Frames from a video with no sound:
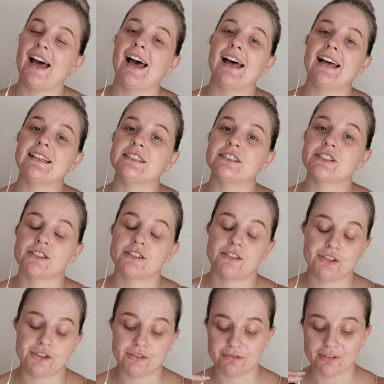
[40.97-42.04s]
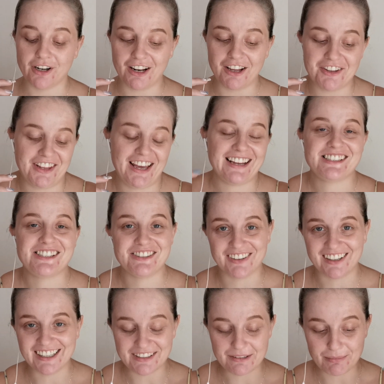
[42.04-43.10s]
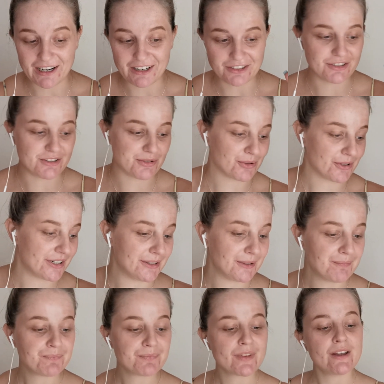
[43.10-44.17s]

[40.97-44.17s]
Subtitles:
and you can follow that to find the brow tutorial.